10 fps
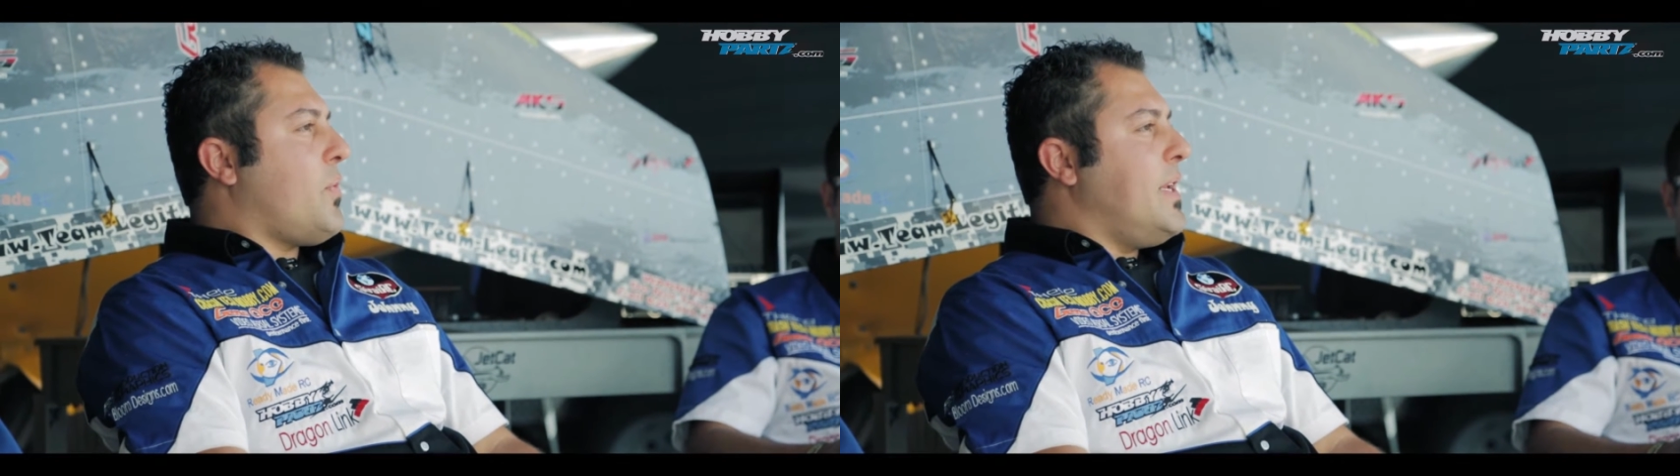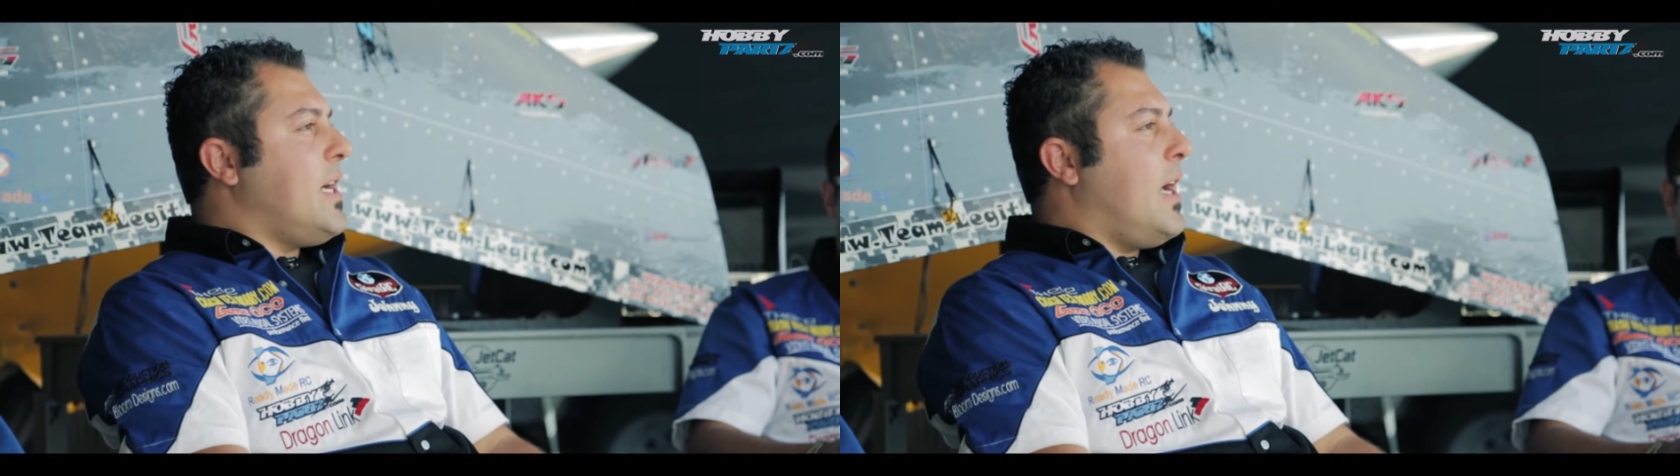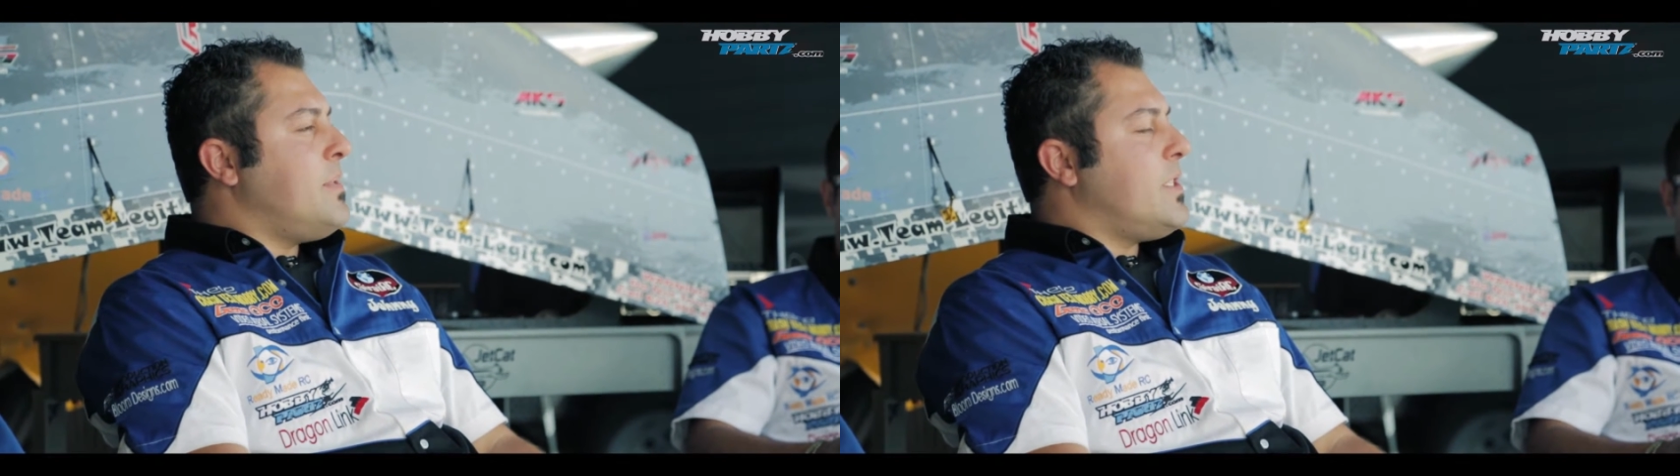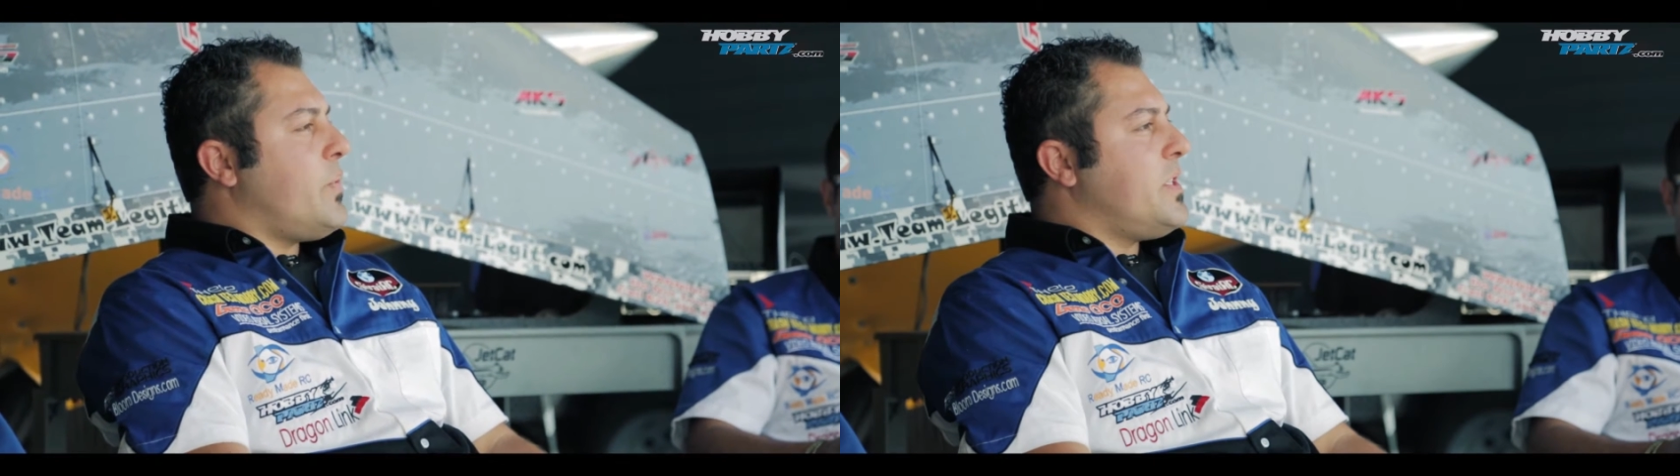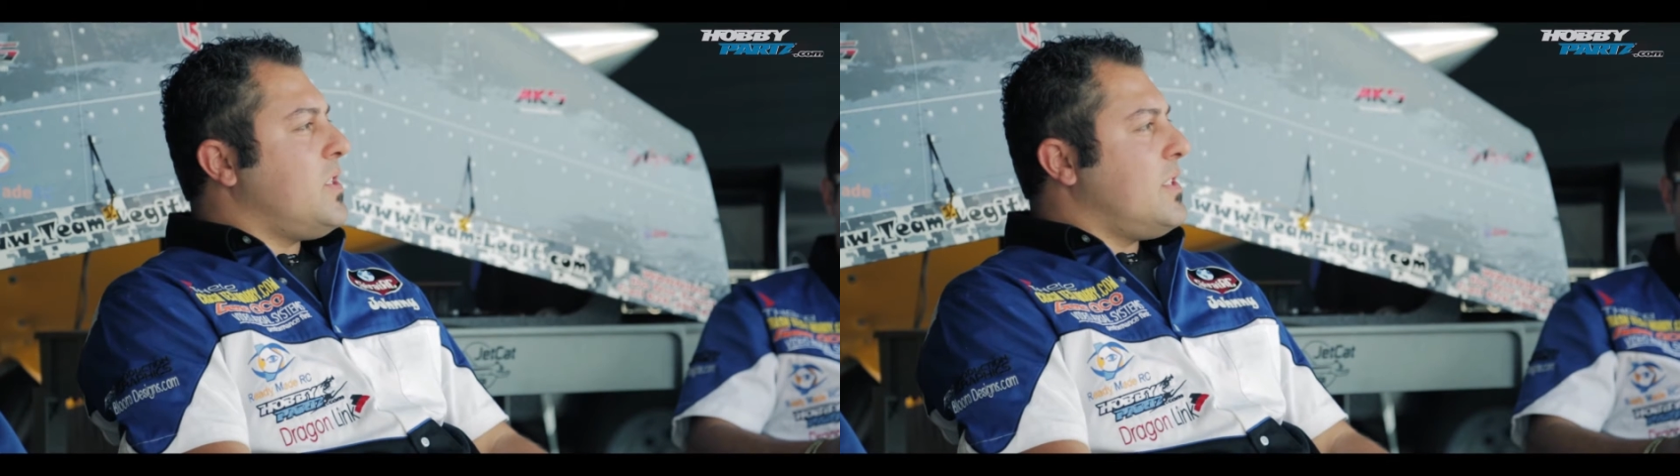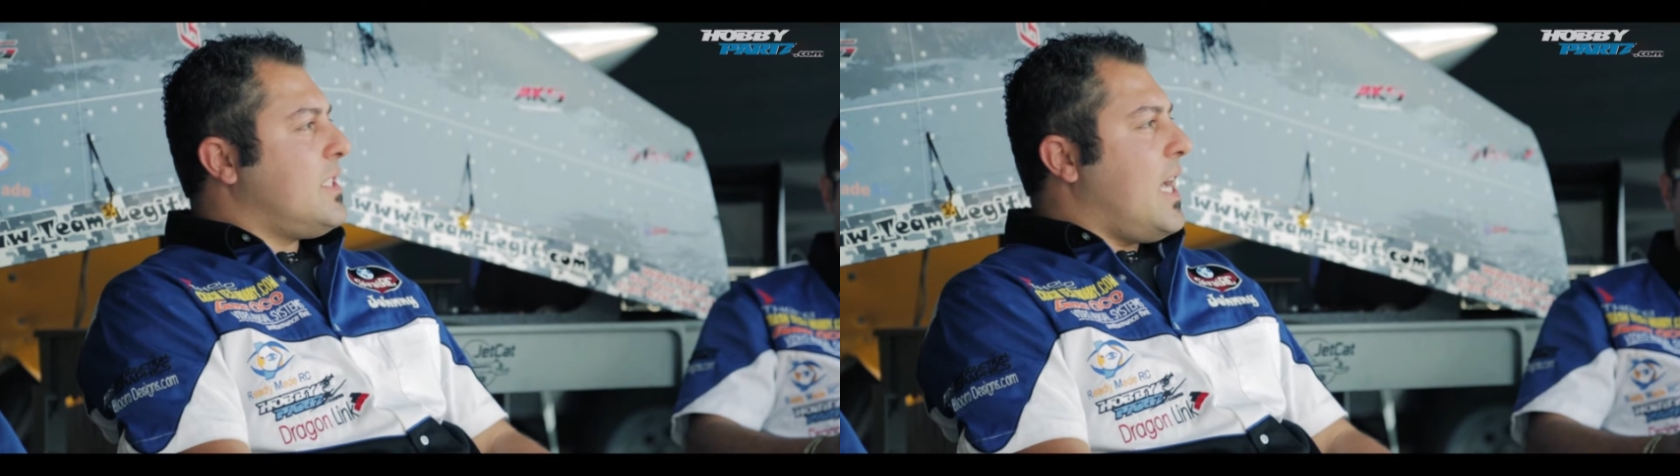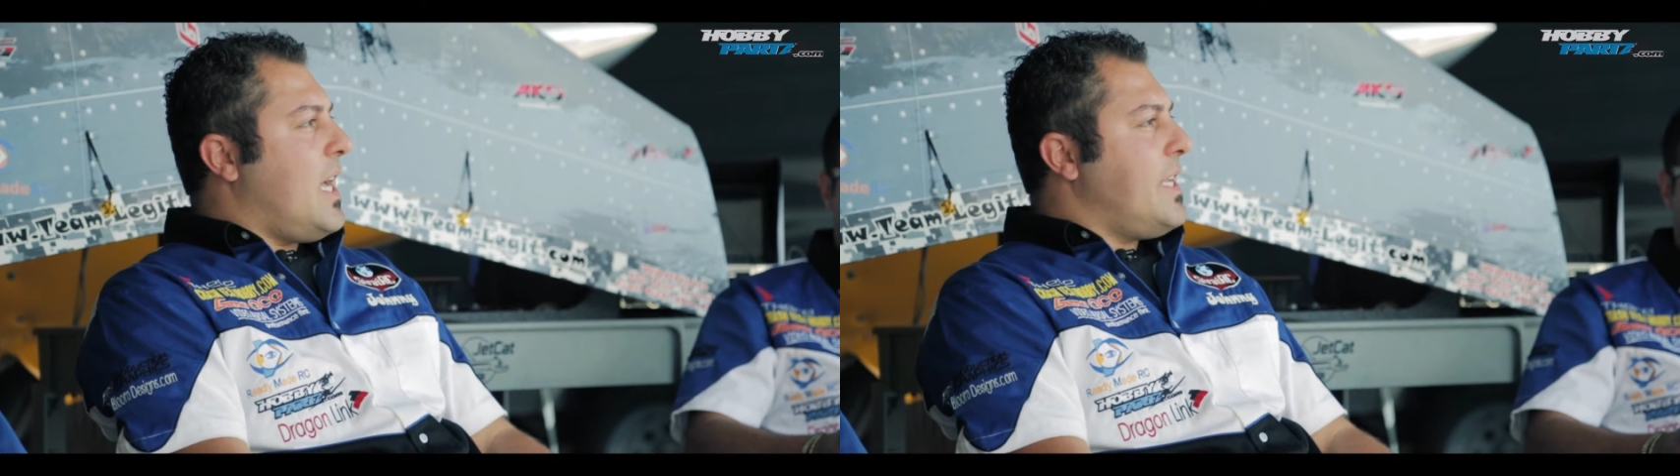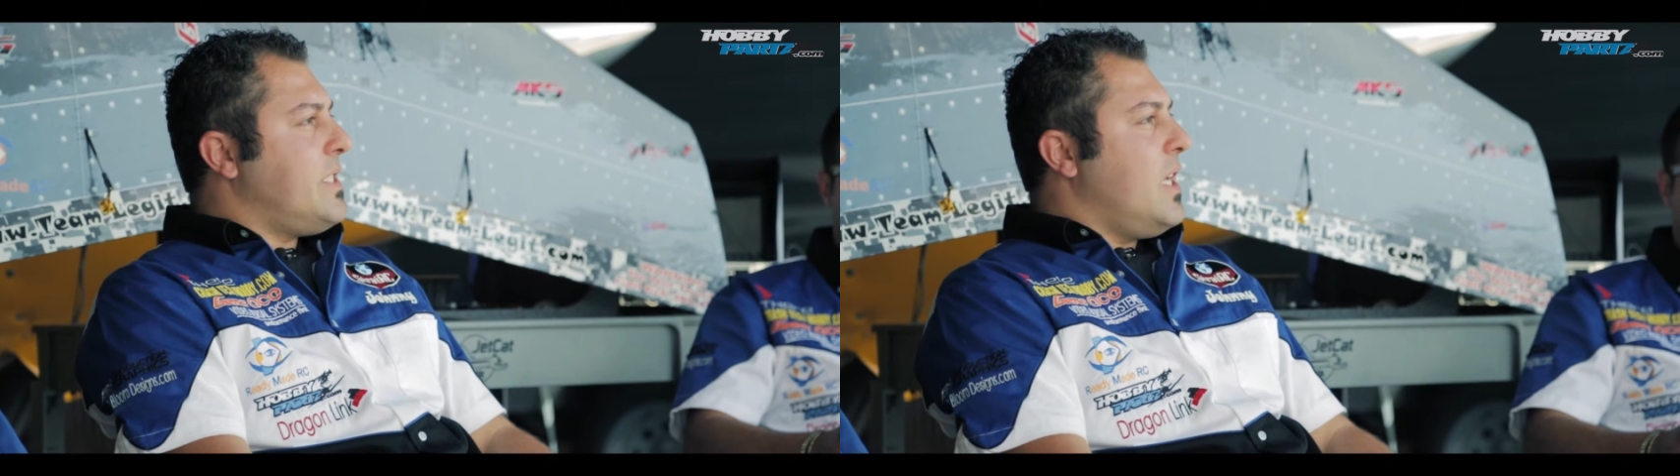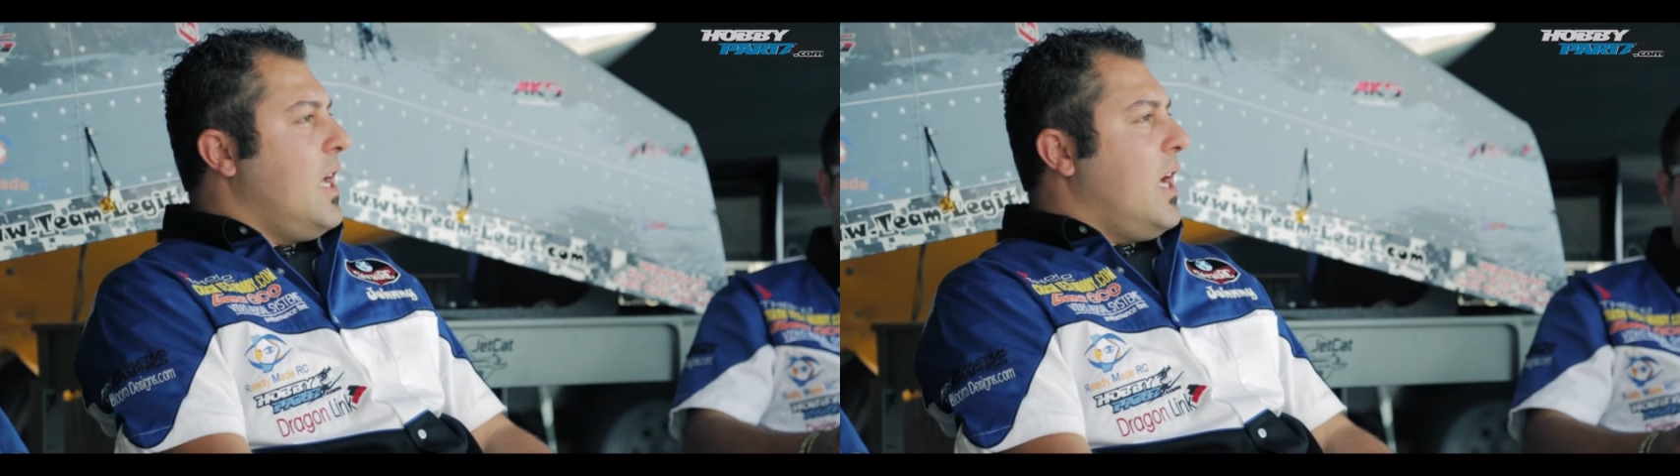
three times its original size,